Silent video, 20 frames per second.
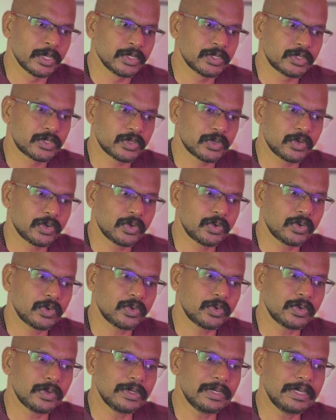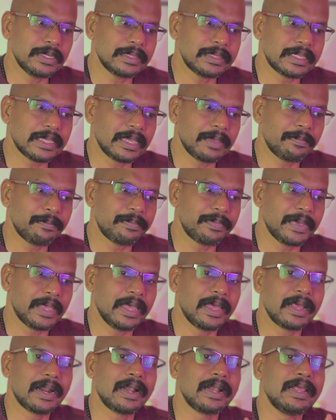So they
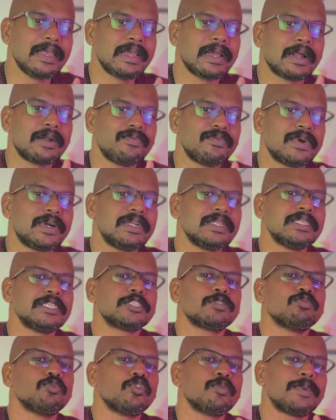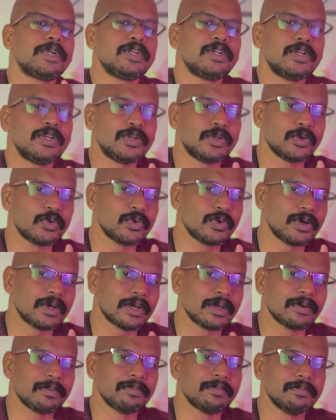barely convert this movement
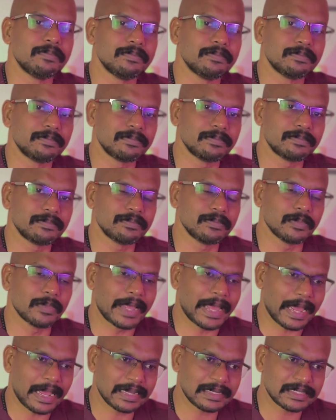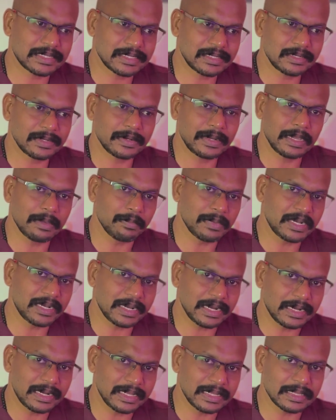into action,
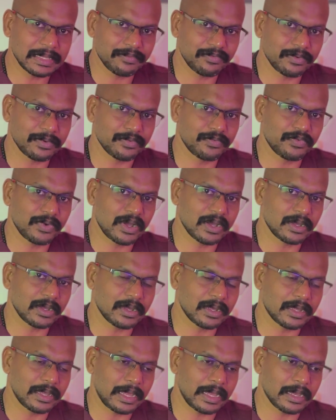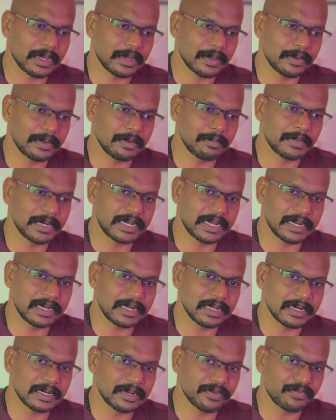imitating
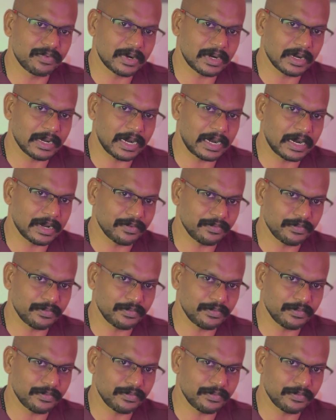imitating different kind of